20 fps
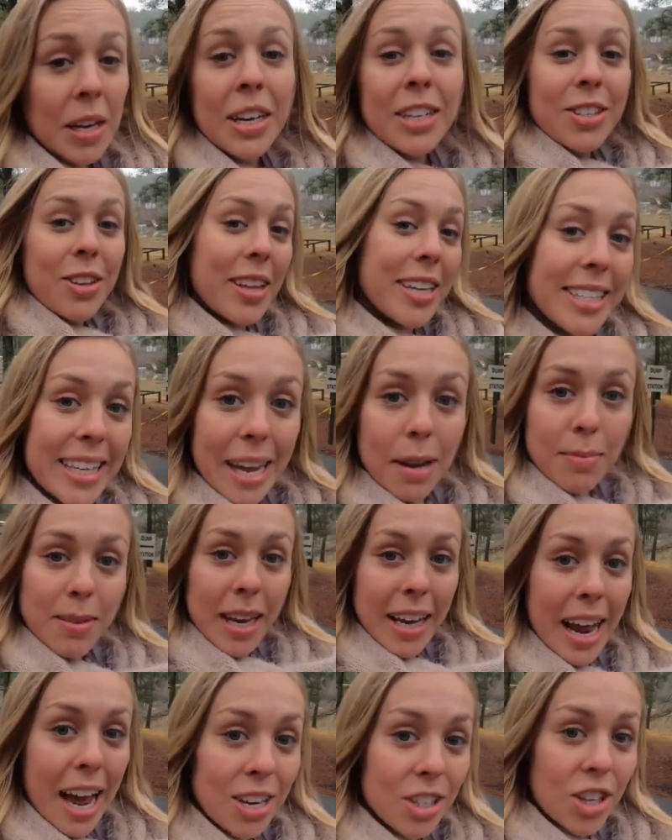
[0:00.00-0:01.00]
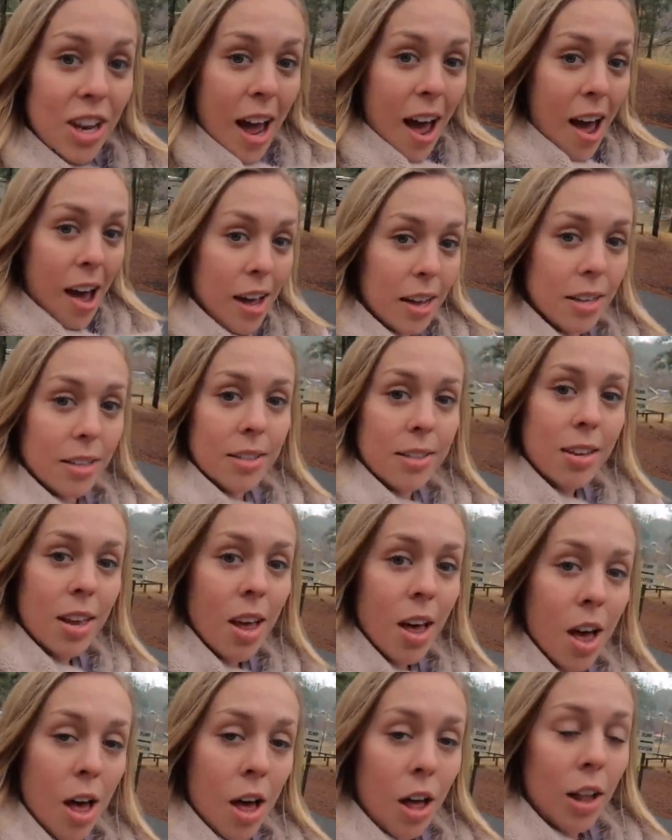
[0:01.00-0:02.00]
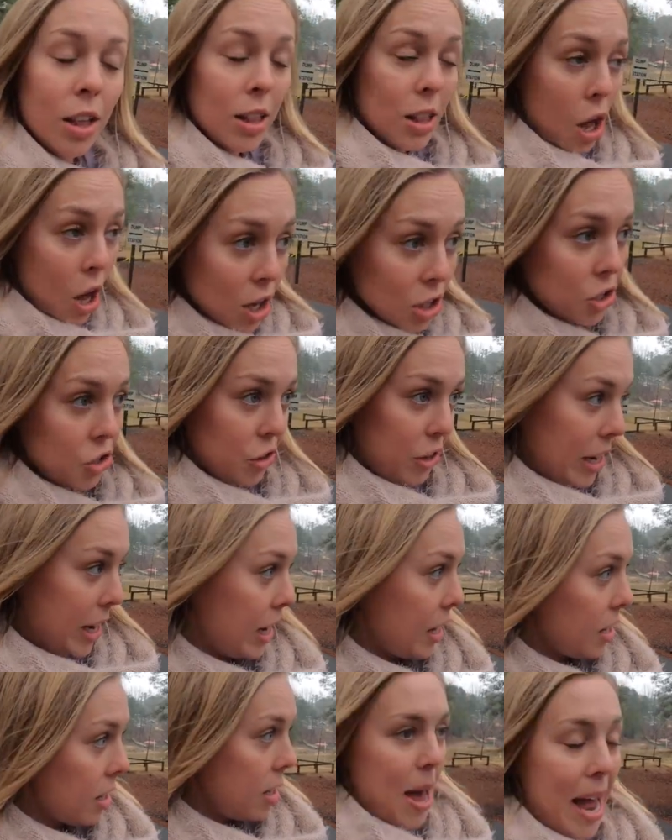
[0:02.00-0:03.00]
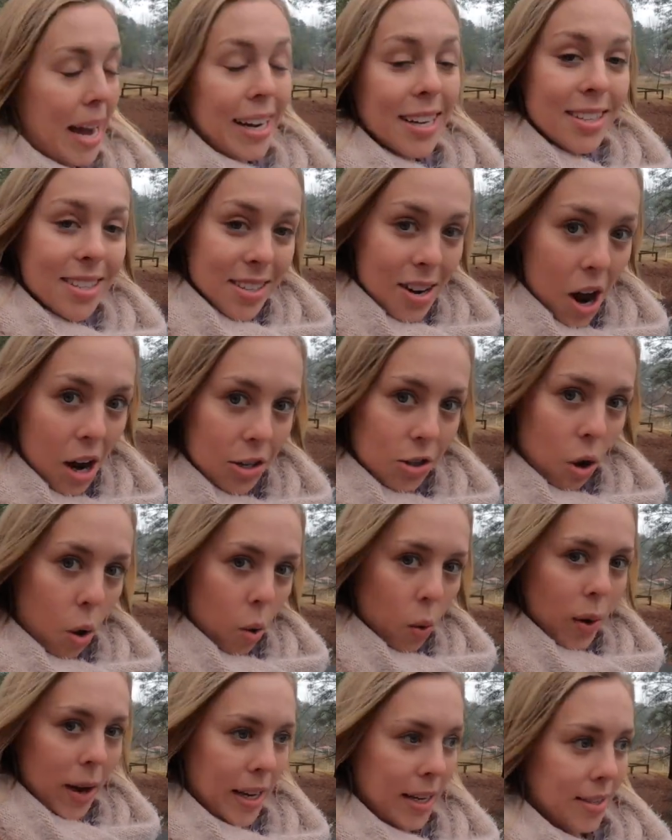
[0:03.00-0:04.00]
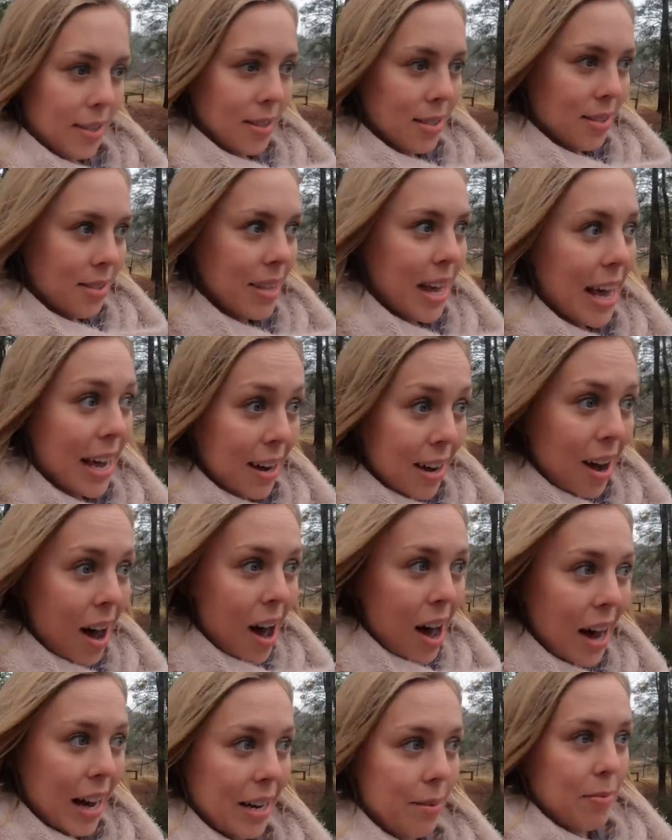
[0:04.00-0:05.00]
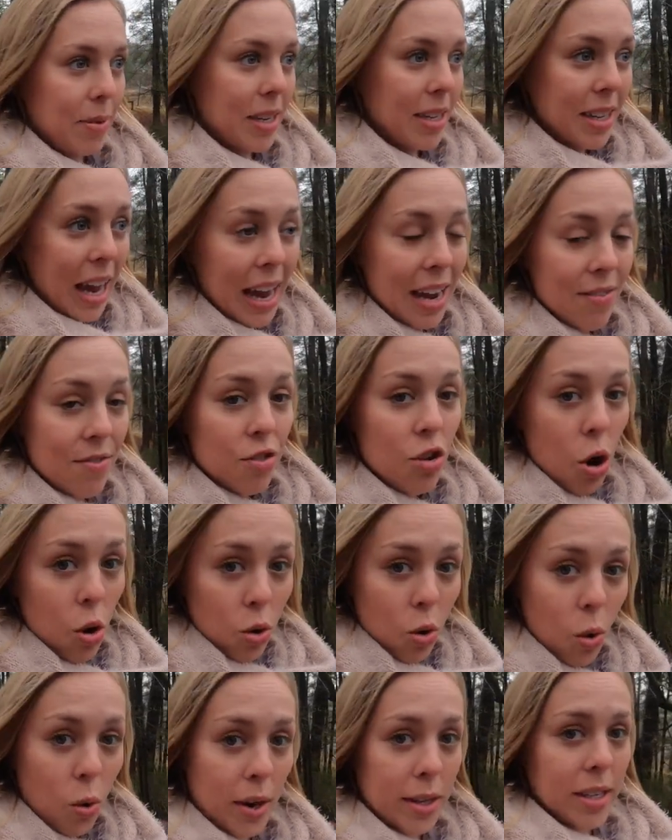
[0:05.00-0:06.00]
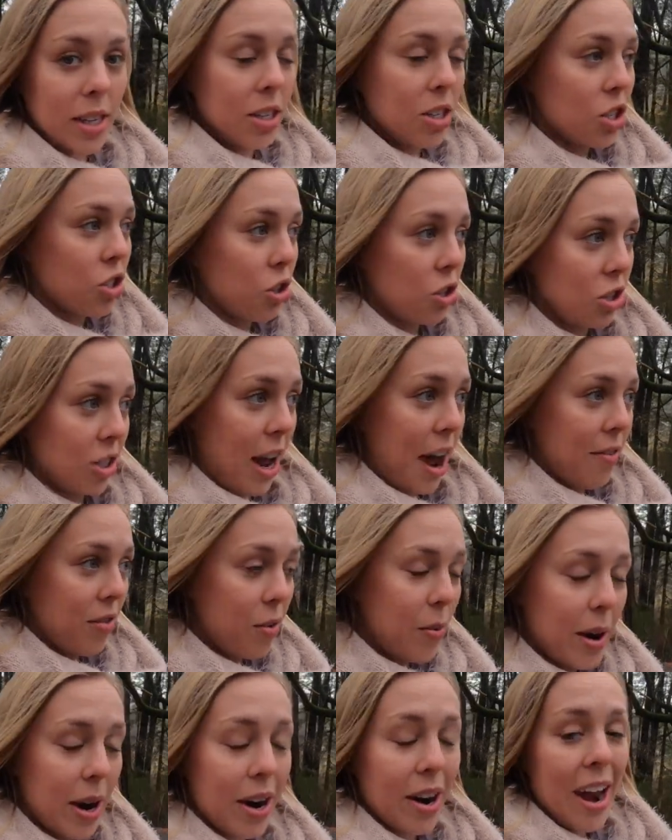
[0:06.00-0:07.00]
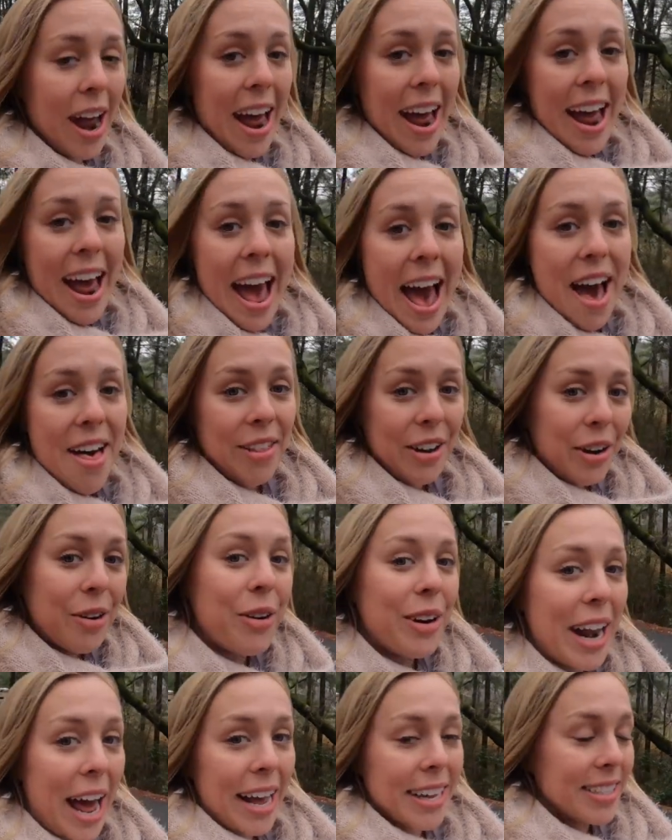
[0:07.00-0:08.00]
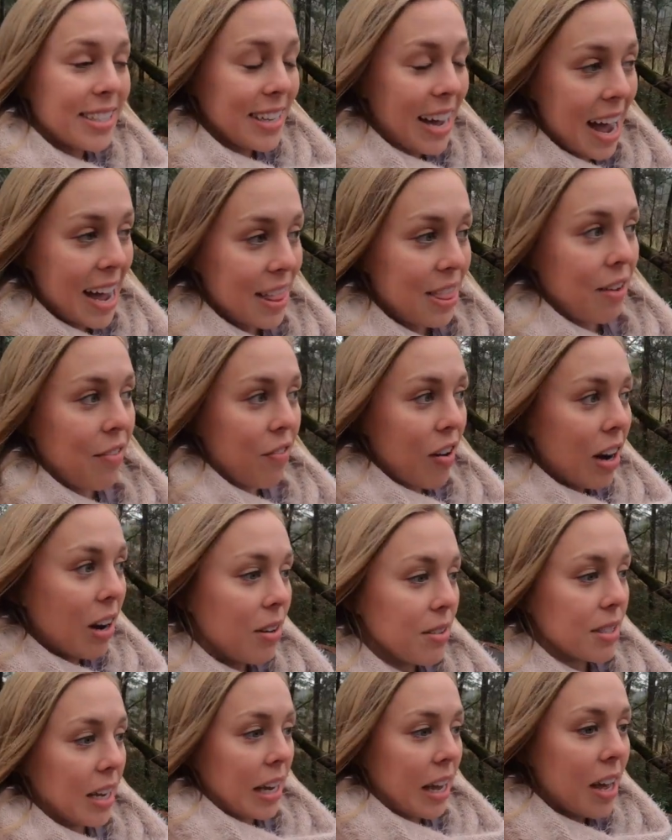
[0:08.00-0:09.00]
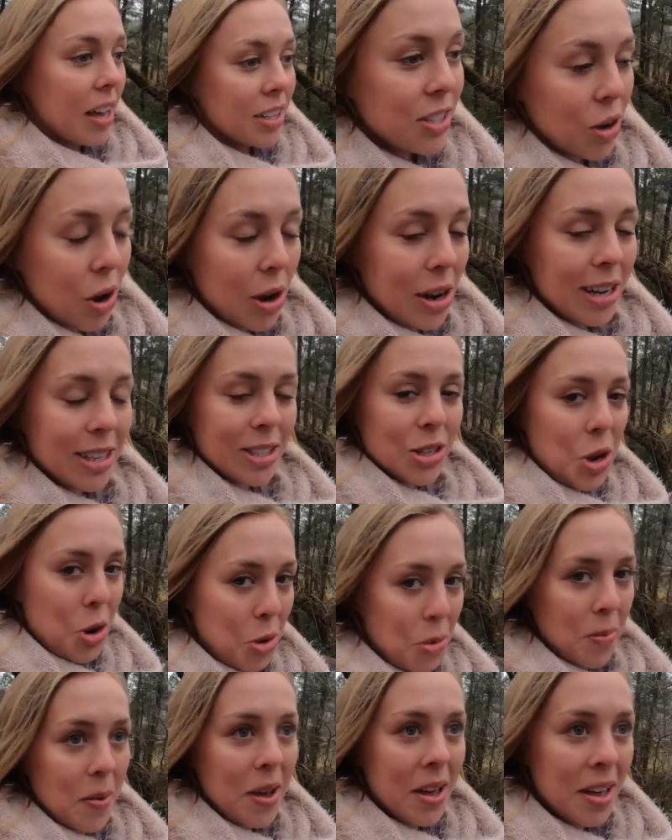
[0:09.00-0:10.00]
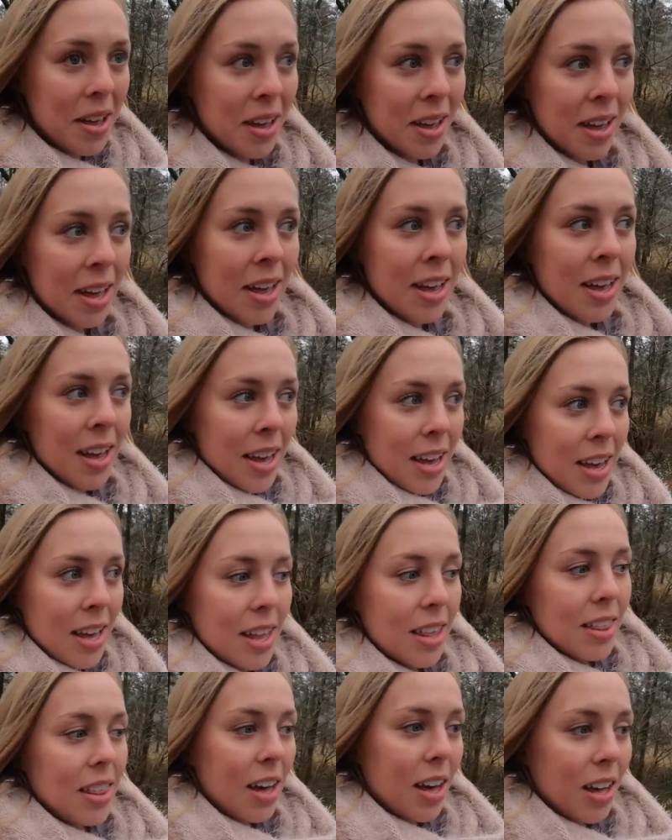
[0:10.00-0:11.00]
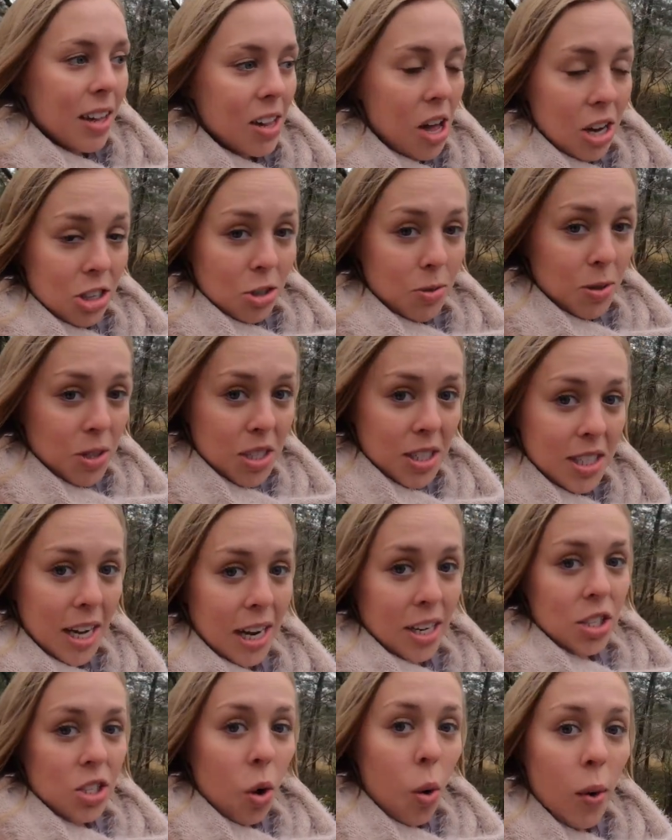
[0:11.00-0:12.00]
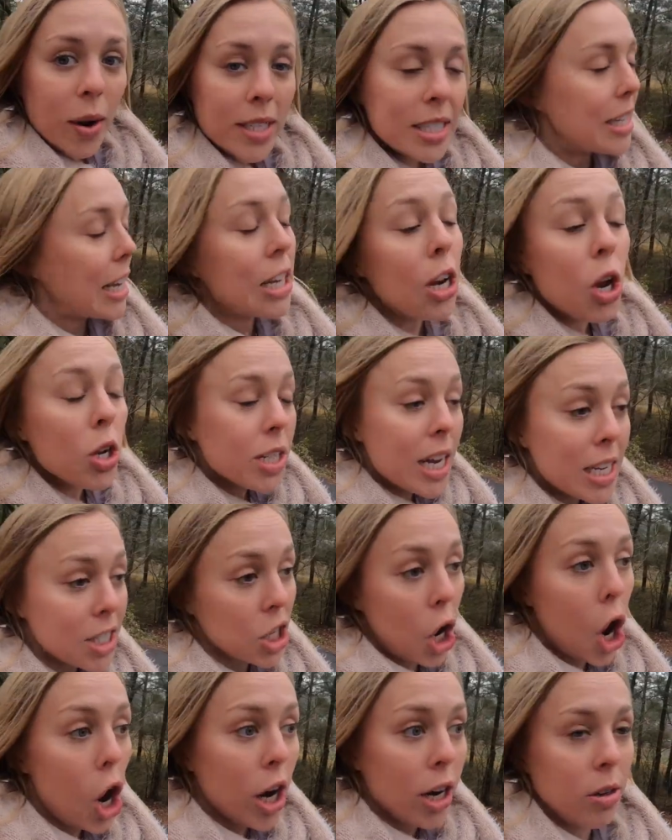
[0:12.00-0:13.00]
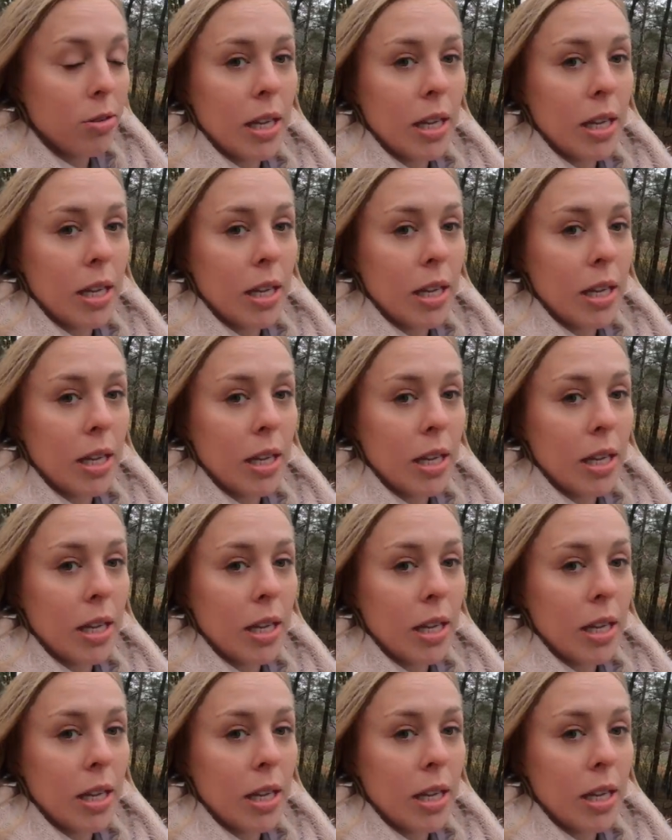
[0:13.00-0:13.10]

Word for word: So this campsite actually has laundry and it's not coins thank god because i have no coins i just searched everywhere and then i went and asked the guy at the front i was like so i assume the laundry machine takes coins. He's like, no, it takes cards.